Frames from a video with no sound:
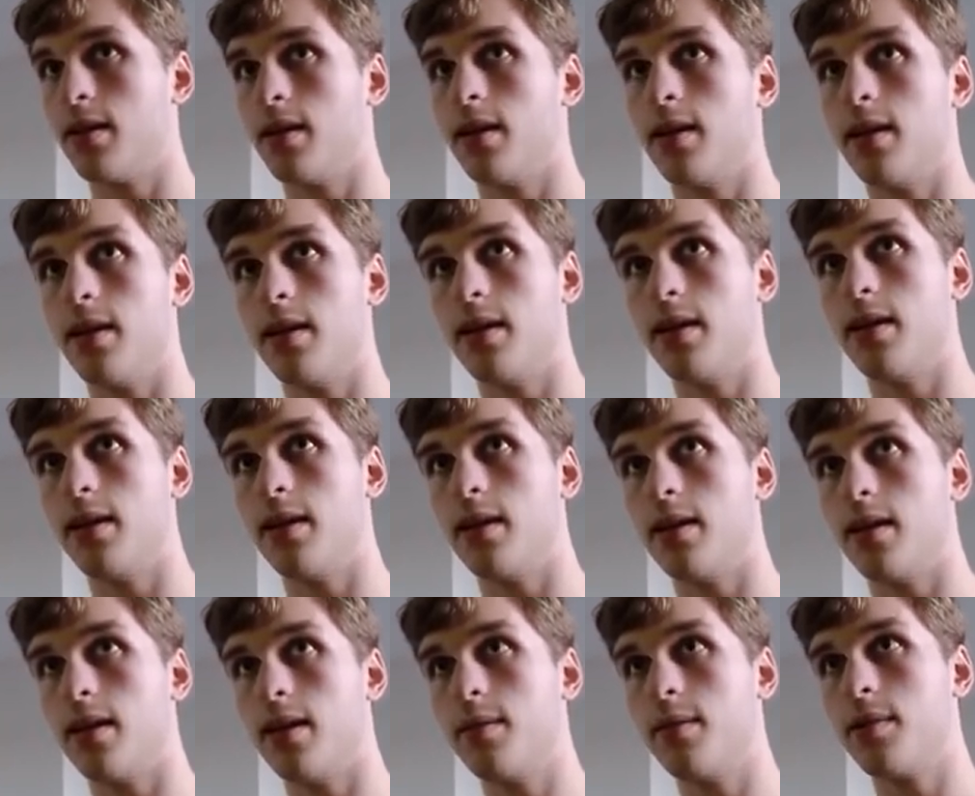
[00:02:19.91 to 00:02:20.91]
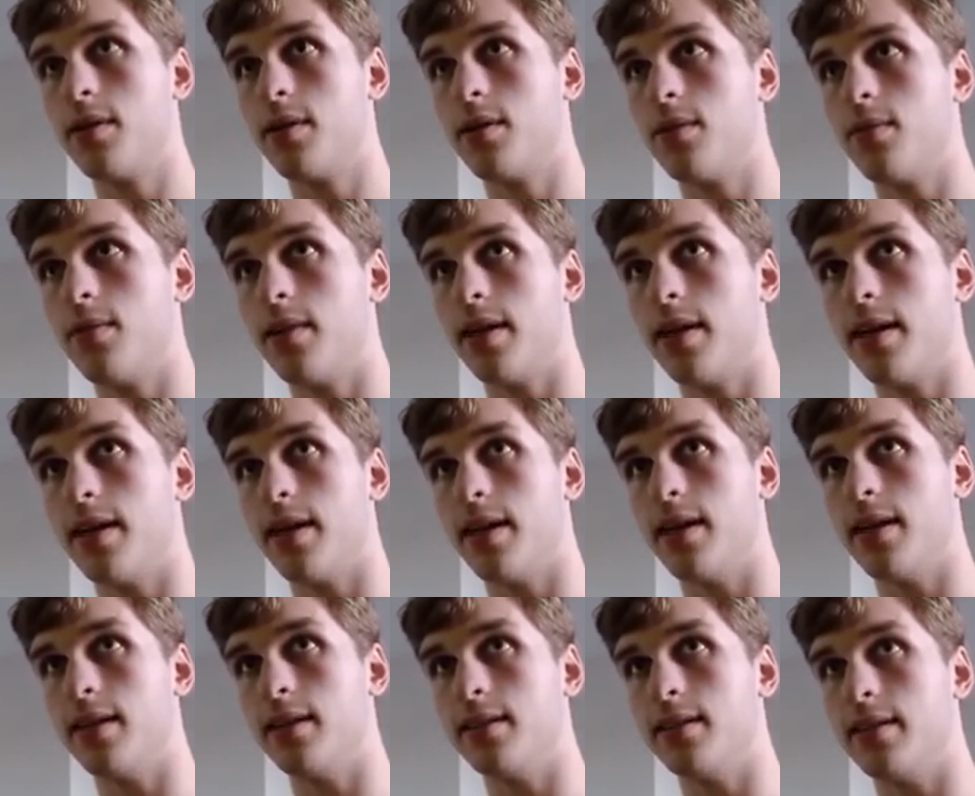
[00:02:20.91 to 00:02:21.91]
And I'm going to go ahead
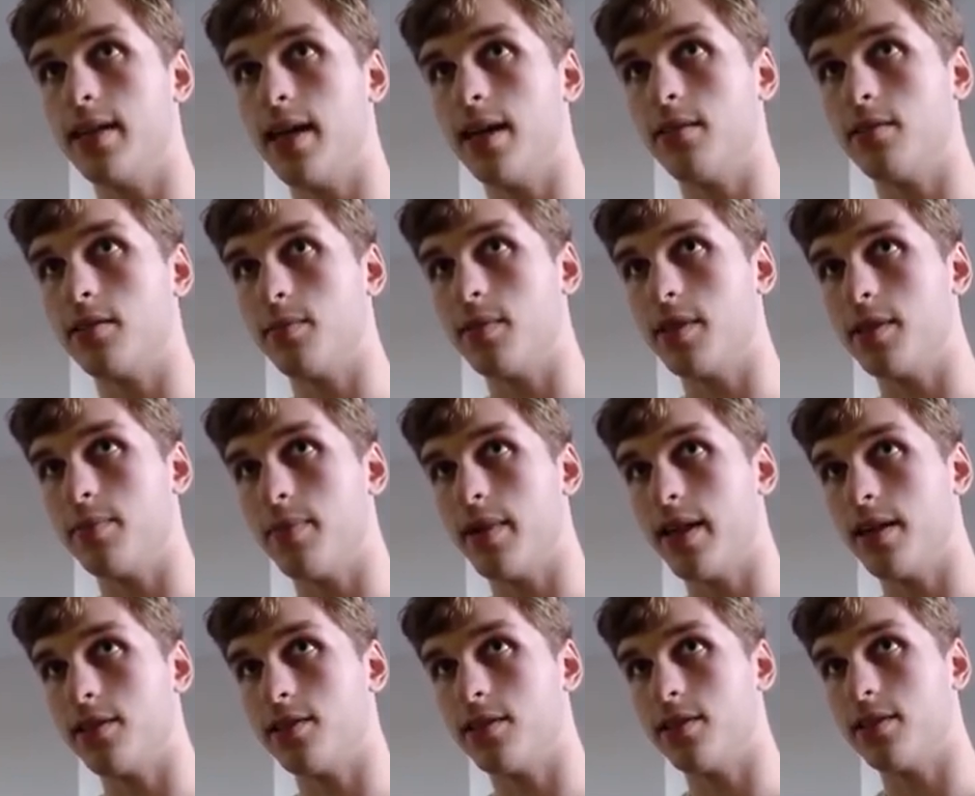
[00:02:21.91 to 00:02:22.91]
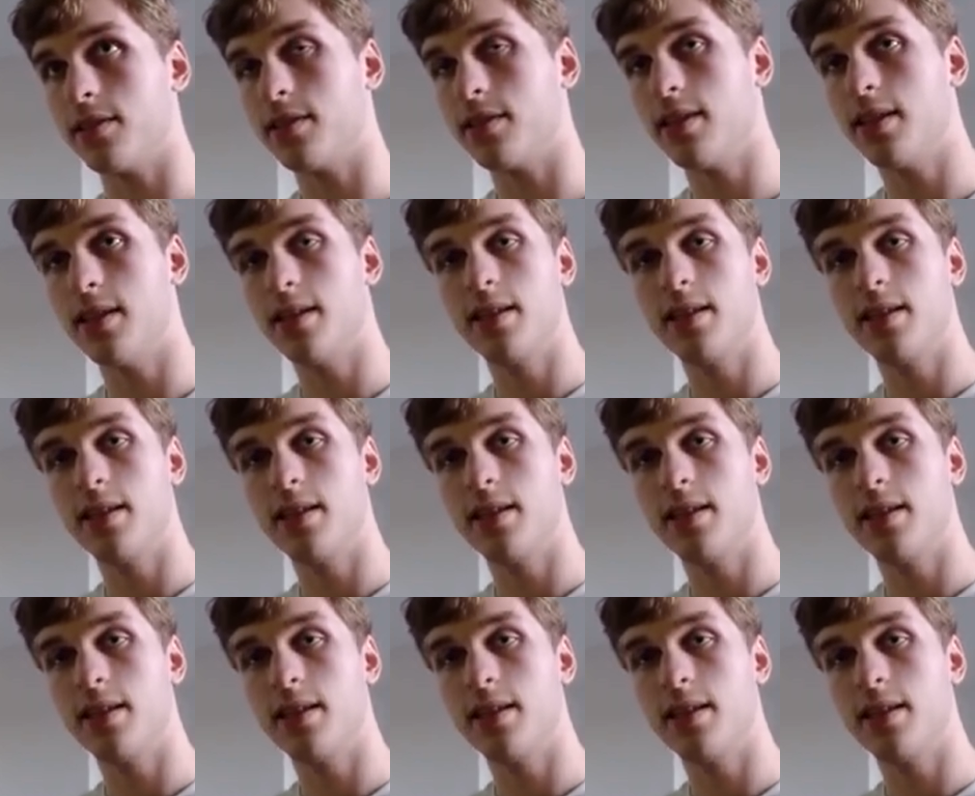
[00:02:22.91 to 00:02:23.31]
and download some of these patches.